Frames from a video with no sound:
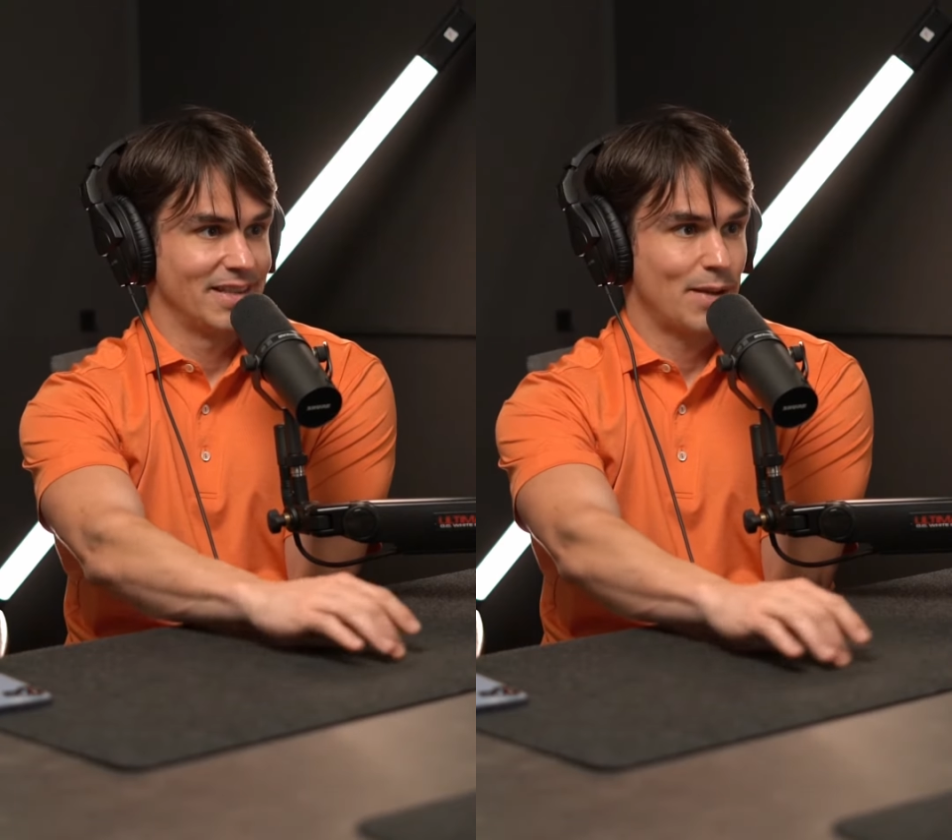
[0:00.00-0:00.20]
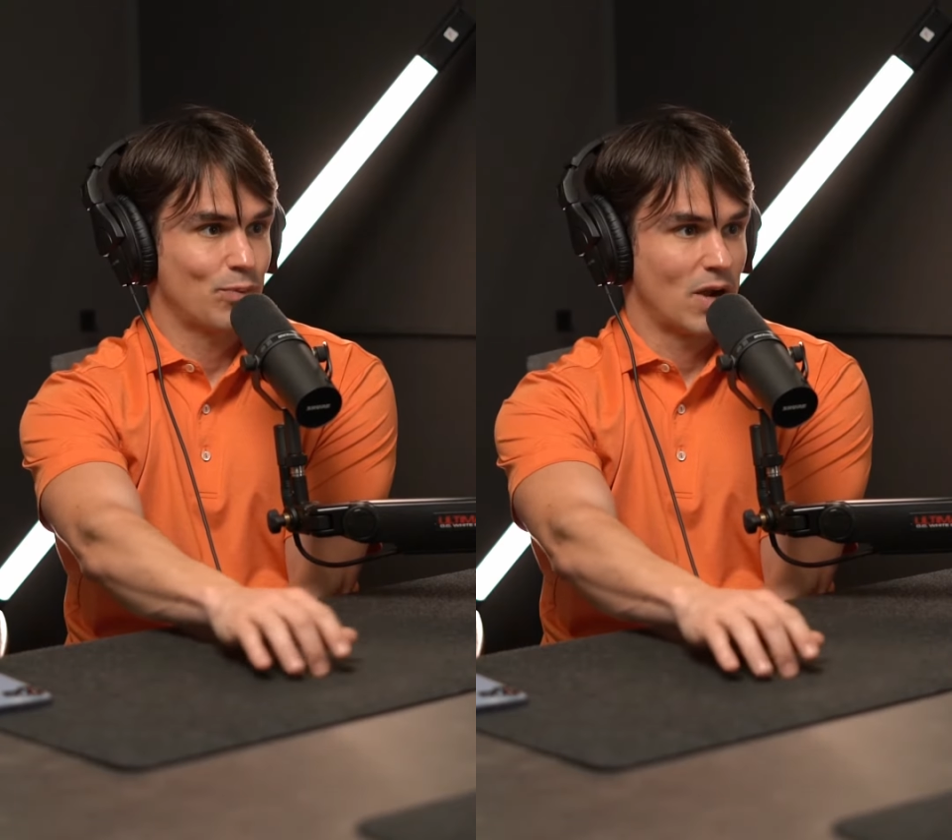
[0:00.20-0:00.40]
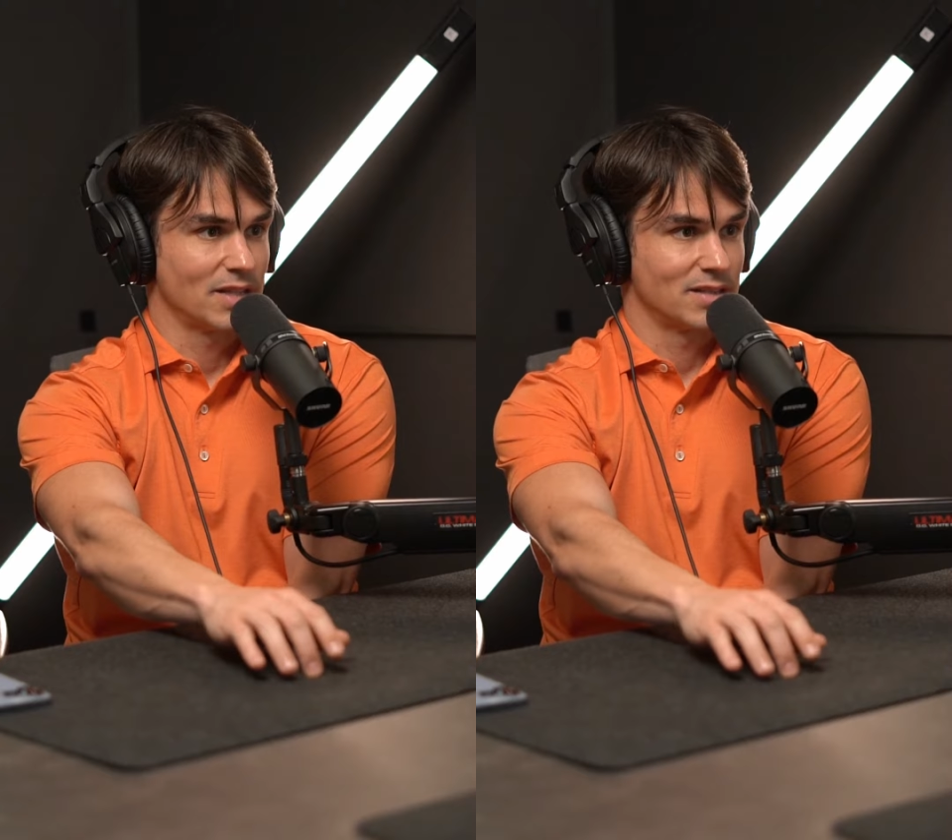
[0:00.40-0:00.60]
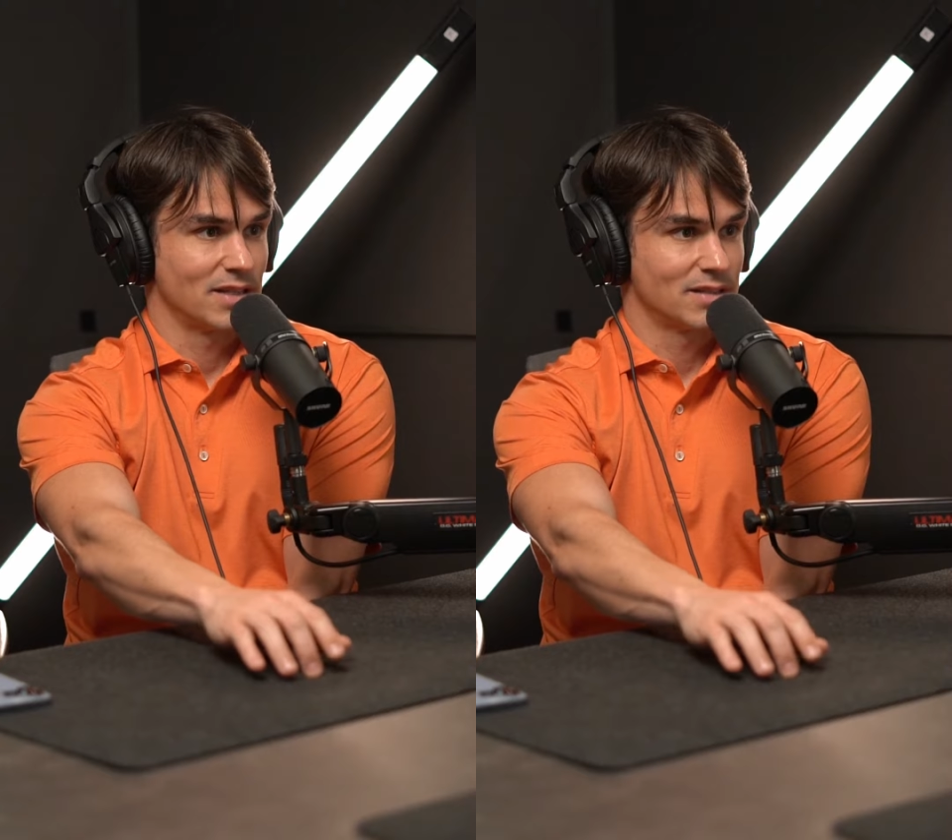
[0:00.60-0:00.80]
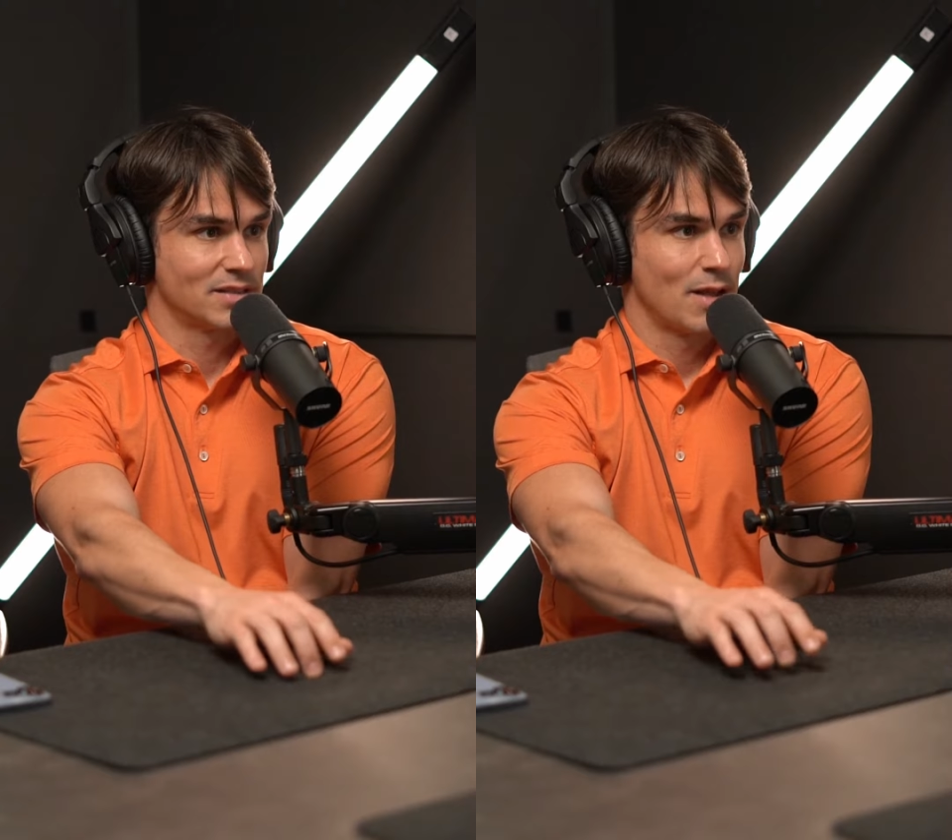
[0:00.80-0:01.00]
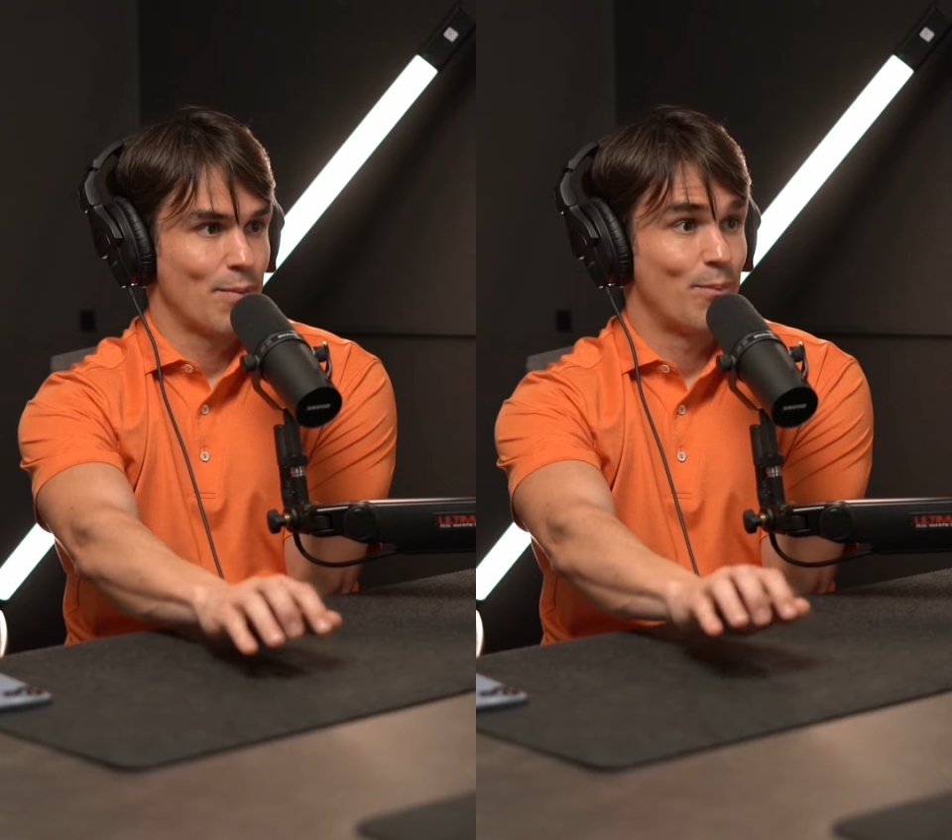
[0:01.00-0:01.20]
that process, mm.